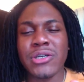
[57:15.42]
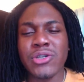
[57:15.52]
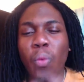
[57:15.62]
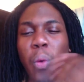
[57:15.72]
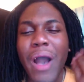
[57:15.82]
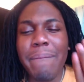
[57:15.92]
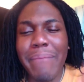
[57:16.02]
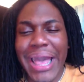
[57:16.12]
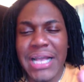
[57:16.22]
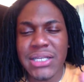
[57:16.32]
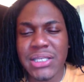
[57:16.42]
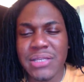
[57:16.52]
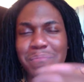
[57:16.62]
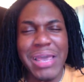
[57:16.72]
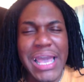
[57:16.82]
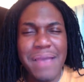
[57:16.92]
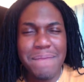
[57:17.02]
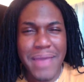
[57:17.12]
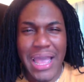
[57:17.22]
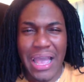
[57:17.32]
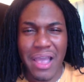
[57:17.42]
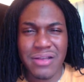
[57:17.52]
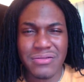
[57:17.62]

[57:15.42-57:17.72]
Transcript: What makes me me?